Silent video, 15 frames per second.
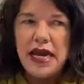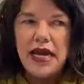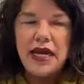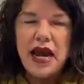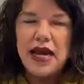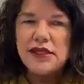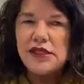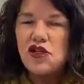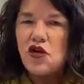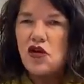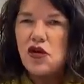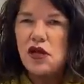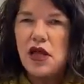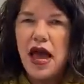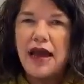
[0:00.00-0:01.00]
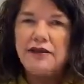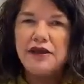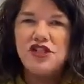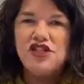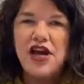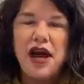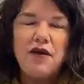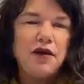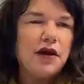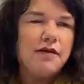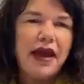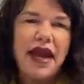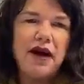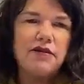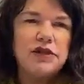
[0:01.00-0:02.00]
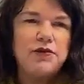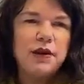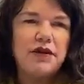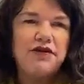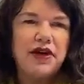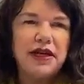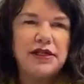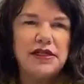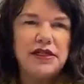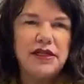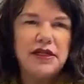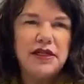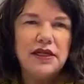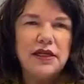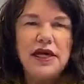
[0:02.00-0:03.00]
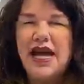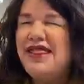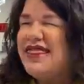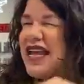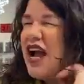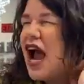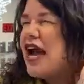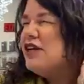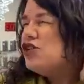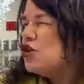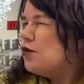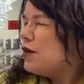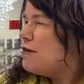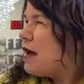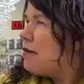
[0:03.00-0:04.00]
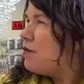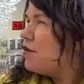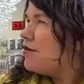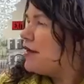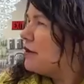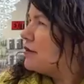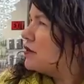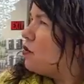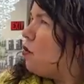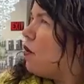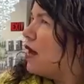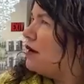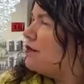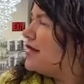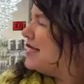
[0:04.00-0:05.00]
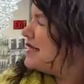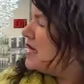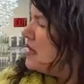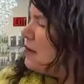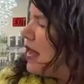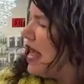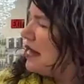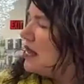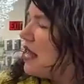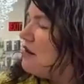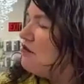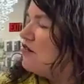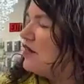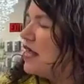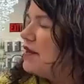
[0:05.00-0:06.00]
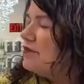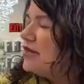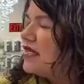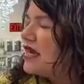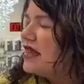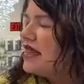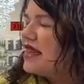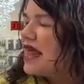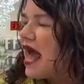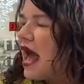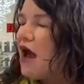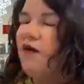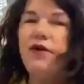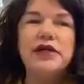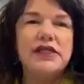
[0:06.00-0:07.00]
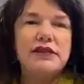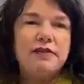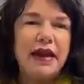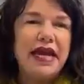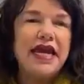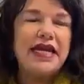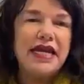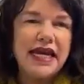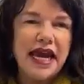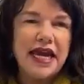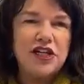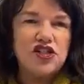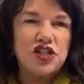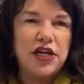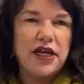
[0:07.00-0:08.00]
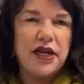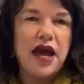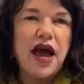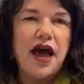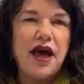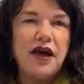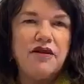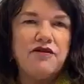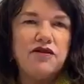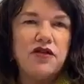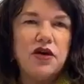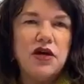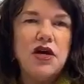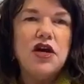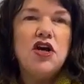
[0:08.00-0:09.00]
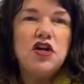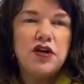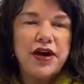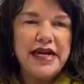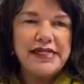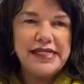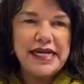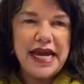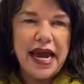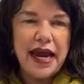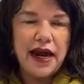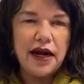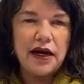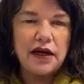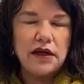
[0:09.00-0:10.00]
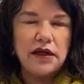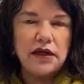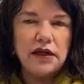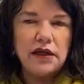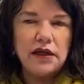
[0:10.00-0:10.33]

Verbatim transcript: in high school. I would shower, my hair was perfect. There, I do remember there was one piece in the back that flipped. That was my indication of crazy hair.